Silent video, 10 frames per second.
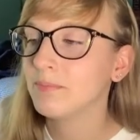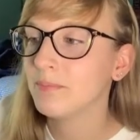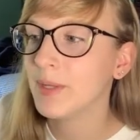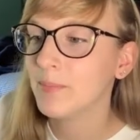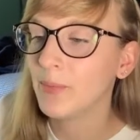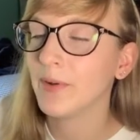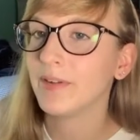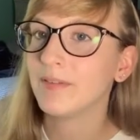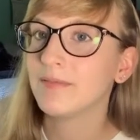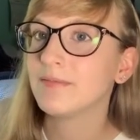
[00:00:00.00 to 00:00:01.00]
people would
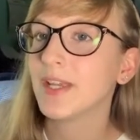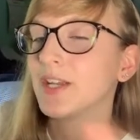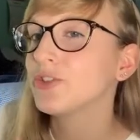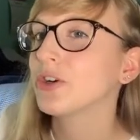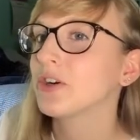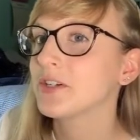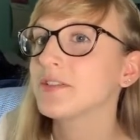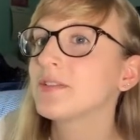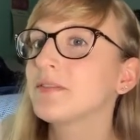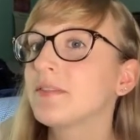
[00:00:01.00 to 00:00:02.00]
take
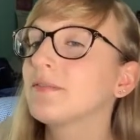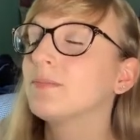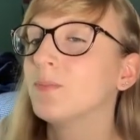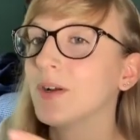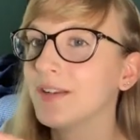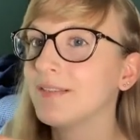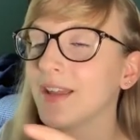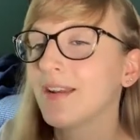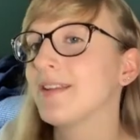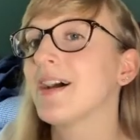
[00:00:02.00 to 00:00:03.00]
turns one day
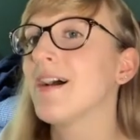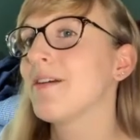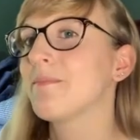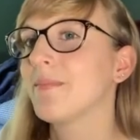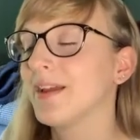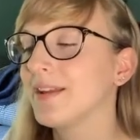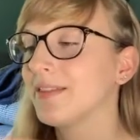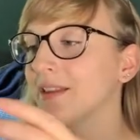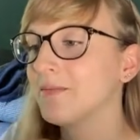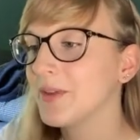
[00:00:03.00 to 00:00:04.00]
at a time, like in
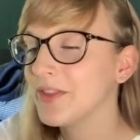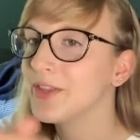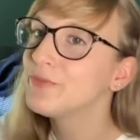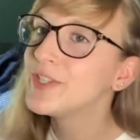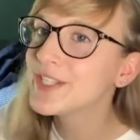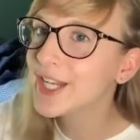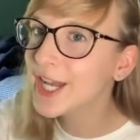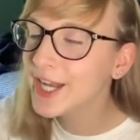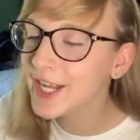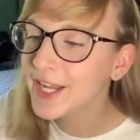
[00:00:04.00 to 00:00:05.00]
the
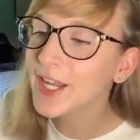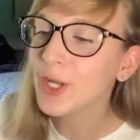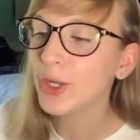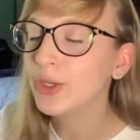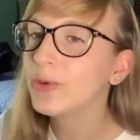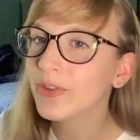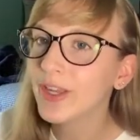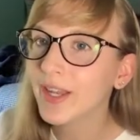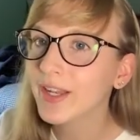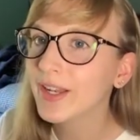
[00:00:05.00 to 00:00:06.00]
vicinity, using
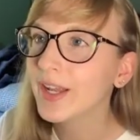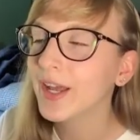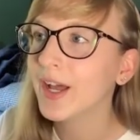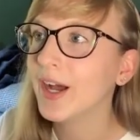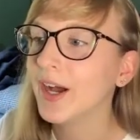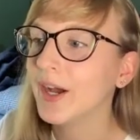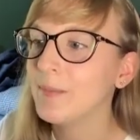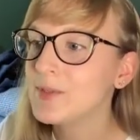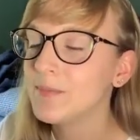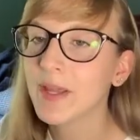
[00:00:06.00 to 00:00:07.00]
it
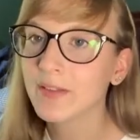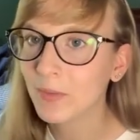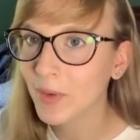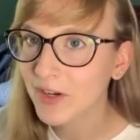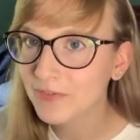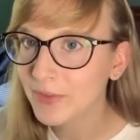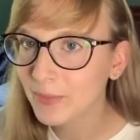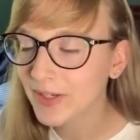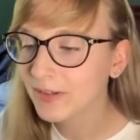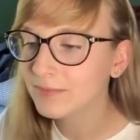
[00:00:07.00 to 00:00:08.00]
to make their bread for the
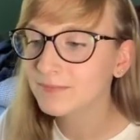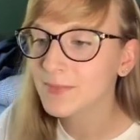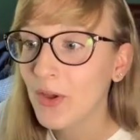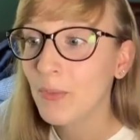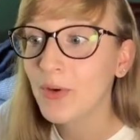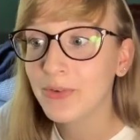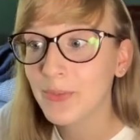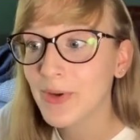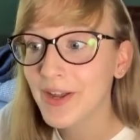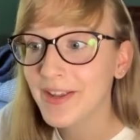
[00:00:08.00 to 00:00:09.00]
week. Well, for
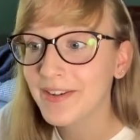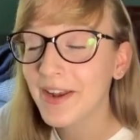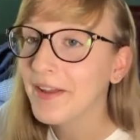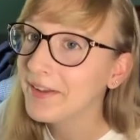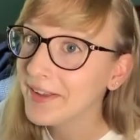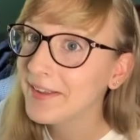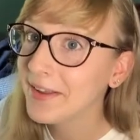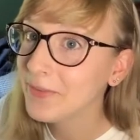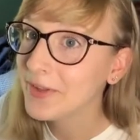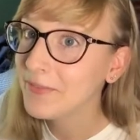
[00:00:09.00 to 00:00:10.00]
one, again, I
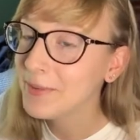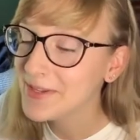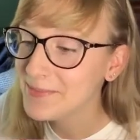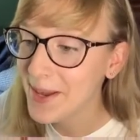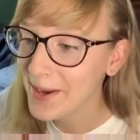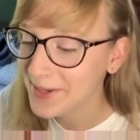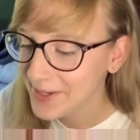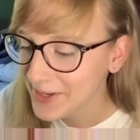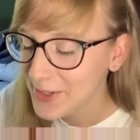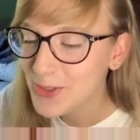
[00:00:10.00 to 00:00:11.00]
only have the base pack.
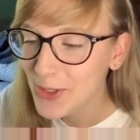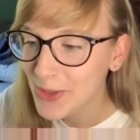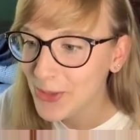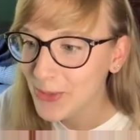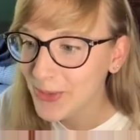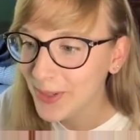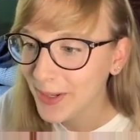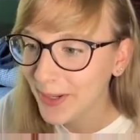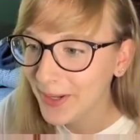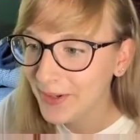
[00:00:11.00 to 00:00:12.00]
Two,
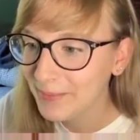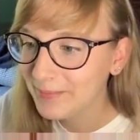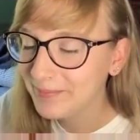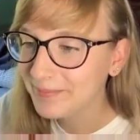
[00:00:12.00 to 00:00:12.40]
I'm